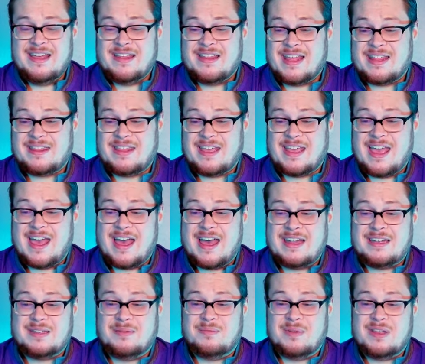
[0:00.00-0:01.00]
That thing
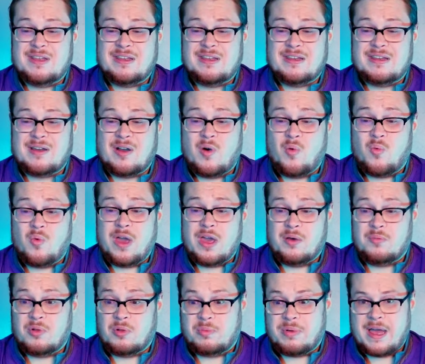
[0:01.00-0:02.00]
had to be a
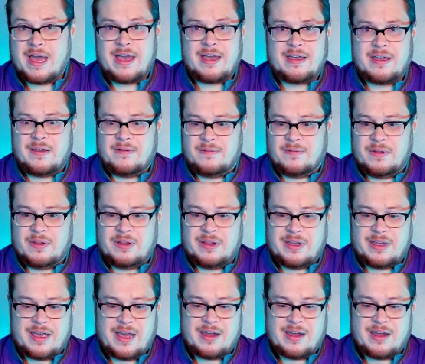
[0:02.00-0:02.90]
weighable pack, I feel like.